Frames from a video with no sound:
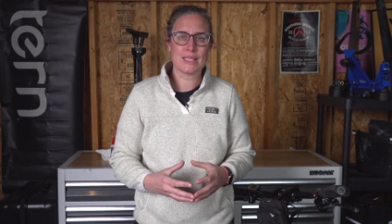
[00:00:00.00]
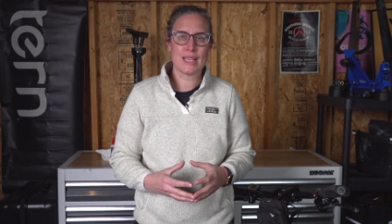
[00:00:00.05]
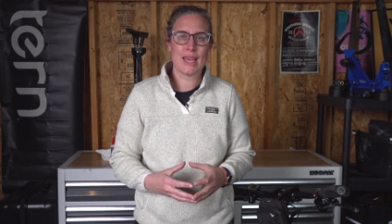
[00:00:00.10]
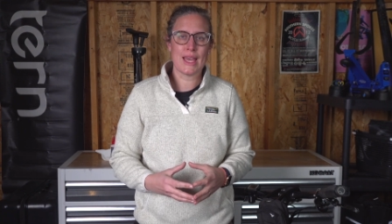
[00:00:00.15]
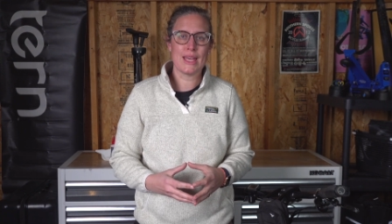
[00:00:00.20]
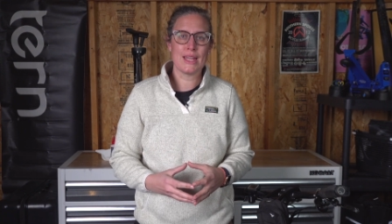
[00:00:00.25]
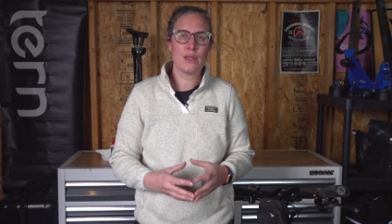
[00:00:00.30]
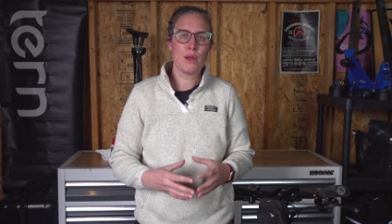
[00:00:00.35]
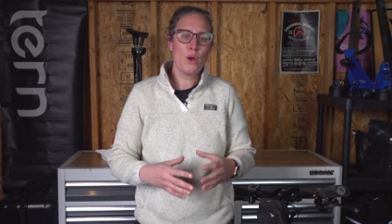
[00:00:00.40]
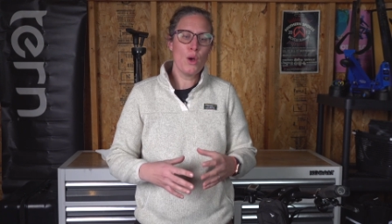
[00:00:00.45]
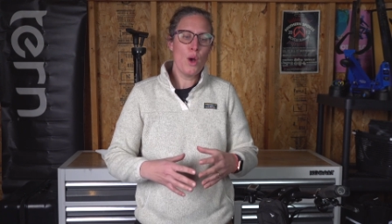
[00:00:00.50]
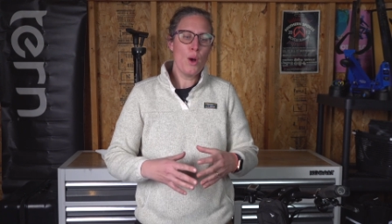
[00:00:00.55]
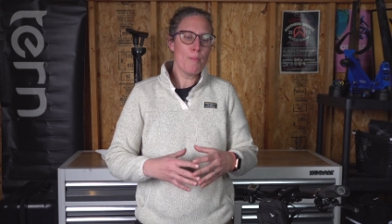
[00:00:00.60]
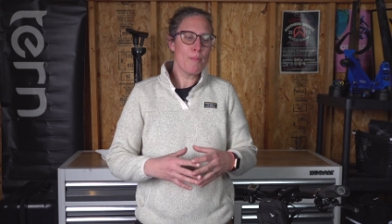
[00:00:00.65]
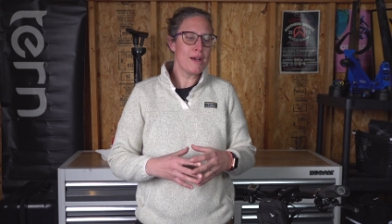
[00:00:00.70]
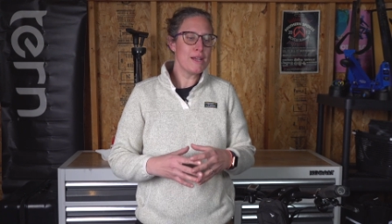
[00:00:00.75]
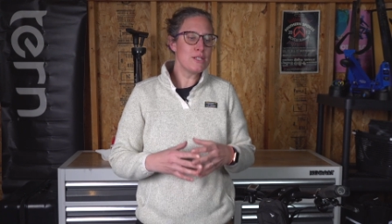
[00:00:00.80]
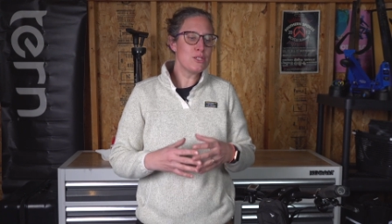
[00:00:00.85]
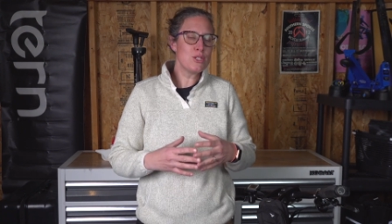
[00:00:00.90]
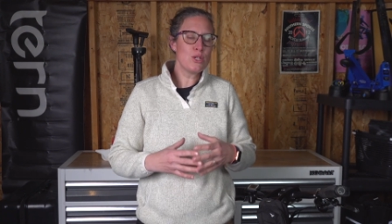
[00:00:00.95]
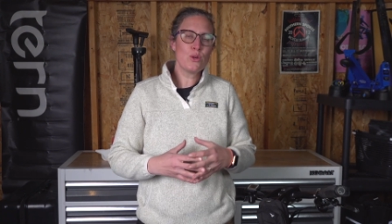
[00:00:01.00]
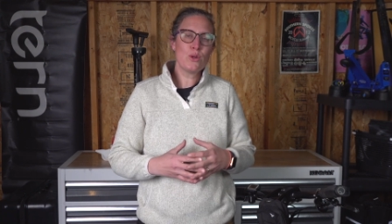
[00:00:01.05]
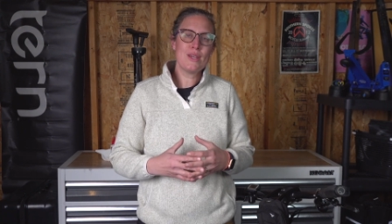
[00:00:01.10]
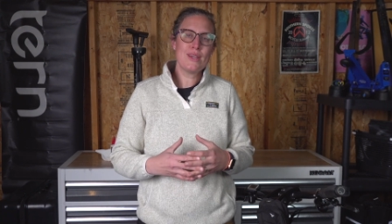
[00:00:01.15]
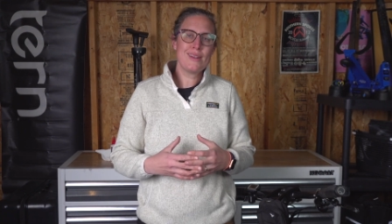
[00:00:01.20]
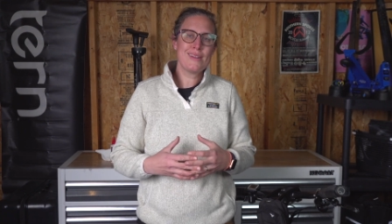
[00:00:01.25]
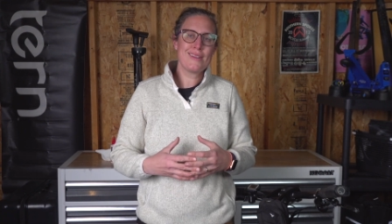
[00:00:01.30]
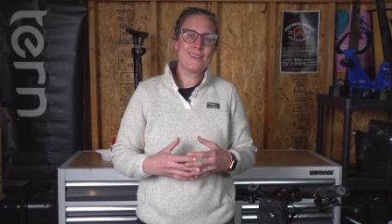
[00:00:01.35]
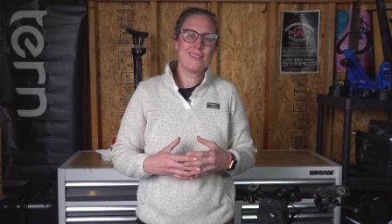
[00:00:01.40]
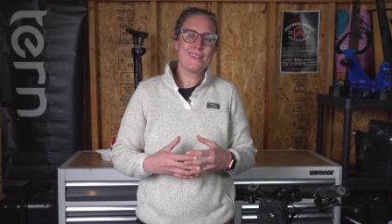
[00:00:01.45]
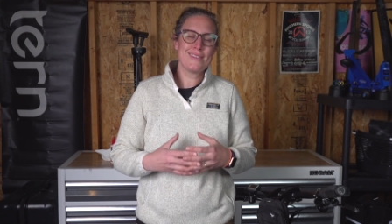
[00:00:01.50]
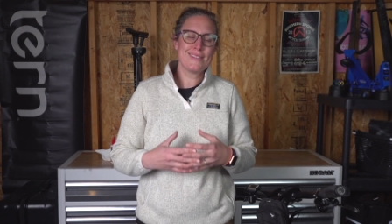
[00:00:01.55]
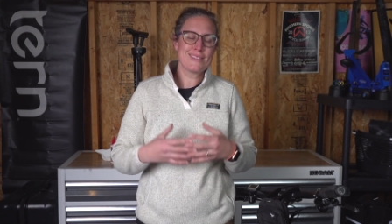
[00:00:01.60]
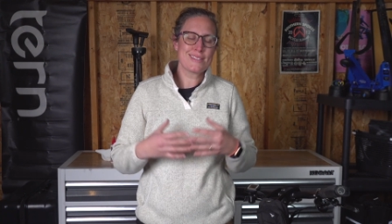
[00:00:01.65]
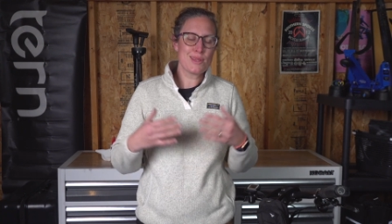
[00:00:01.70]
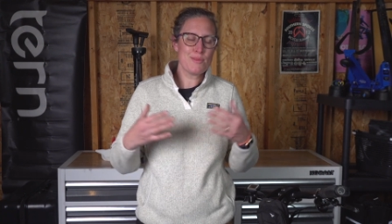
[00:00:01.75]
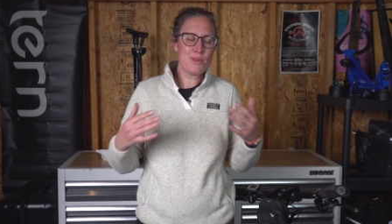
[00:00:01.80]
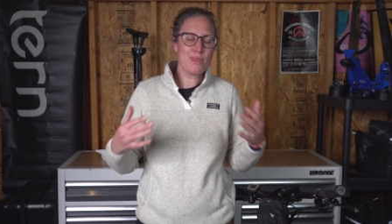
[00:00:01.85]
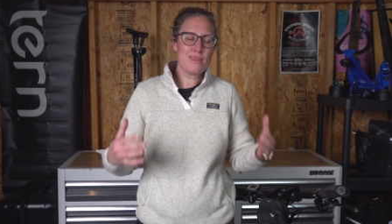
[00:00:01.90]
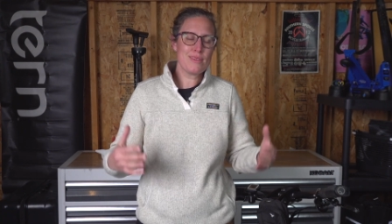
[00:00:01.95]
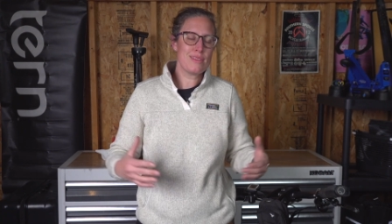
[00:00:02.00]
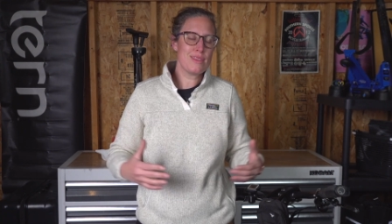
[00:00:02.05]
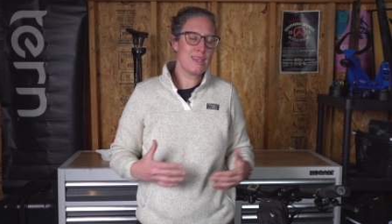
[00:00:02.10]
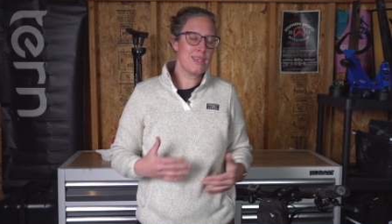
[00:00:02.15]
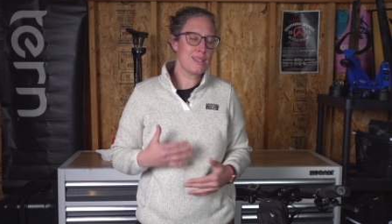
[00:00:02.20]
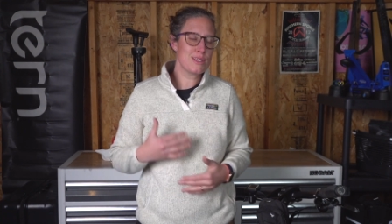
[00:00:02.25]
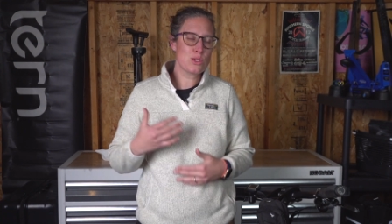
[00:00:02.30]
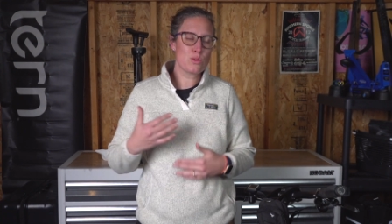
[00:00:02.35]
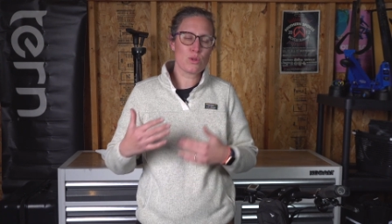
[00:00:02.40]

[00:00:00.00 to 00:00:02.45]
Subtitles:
and by doing some of the things